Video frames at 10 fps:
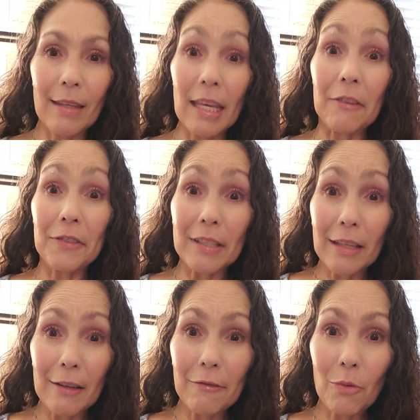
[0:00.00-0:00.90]
gift
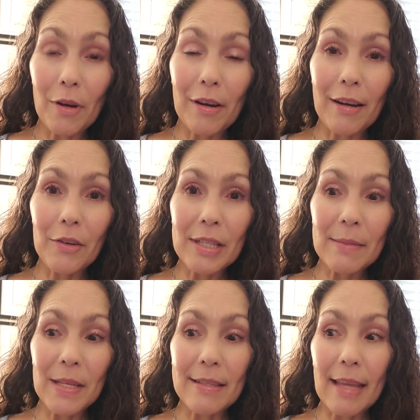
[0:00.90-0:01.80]
for
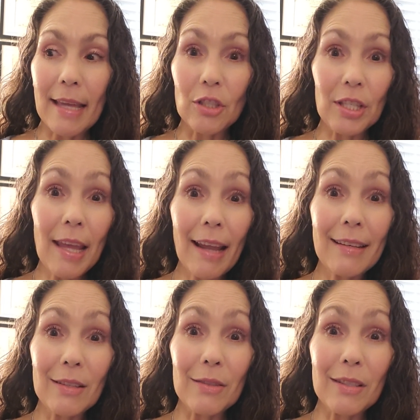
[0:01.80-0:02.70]
christmas and she
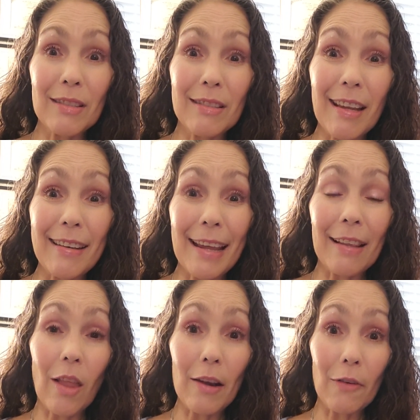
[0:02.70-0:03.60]
hadn't done
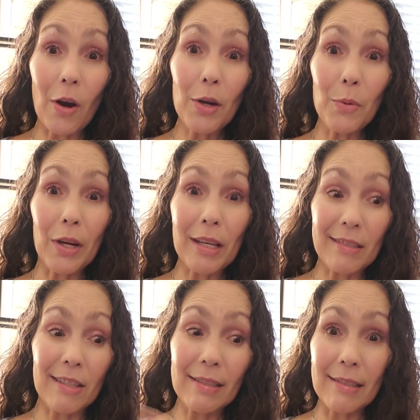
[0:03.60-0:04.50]
a lot of artwork
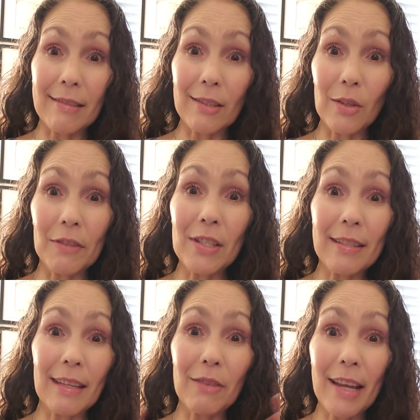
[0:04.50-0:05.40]
because she's in
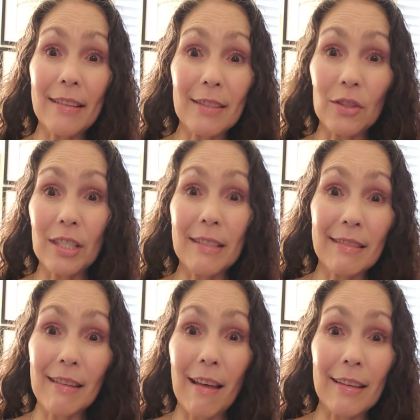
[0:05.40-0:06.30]
university right and so
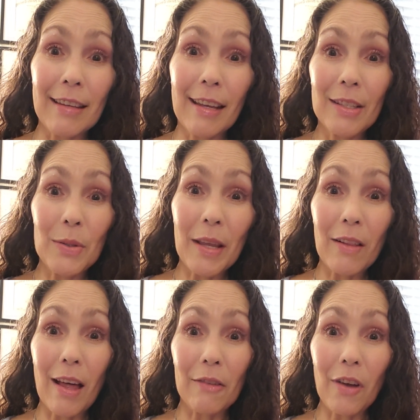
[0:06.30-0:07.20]
she's not doing a
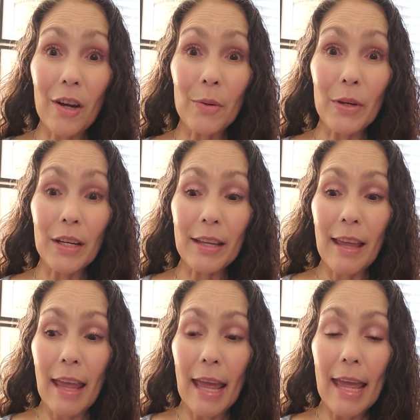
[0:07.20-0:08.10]
lot of artwork
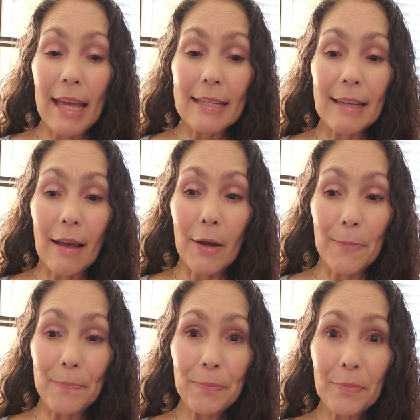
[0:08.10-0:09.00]
and
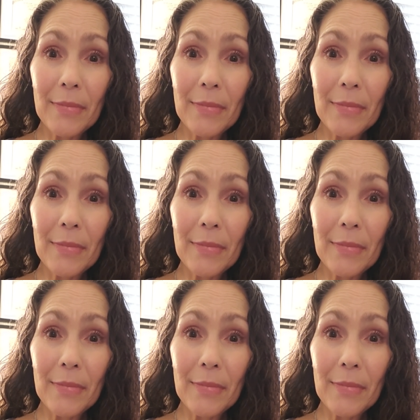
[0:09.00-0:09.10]
um,